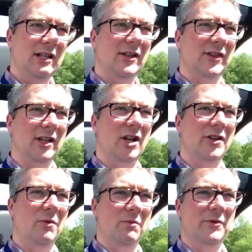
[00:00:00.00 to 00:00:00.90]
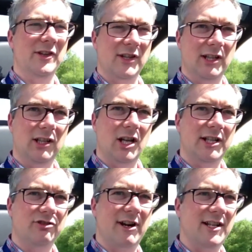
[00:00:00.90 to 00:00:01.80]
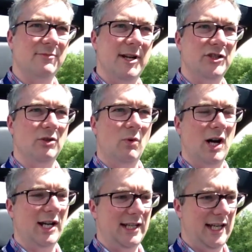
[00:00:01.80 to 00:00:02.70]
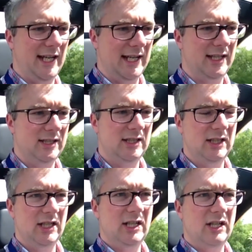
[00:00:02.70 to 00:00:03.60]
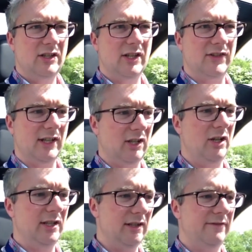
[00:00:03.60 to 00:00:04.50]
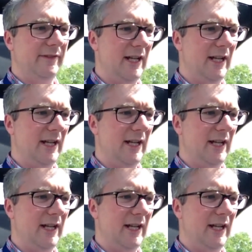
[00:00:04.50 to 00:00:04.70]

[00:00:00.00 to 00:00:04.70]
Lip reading: There's a lot of transmission whine here. There's a lot of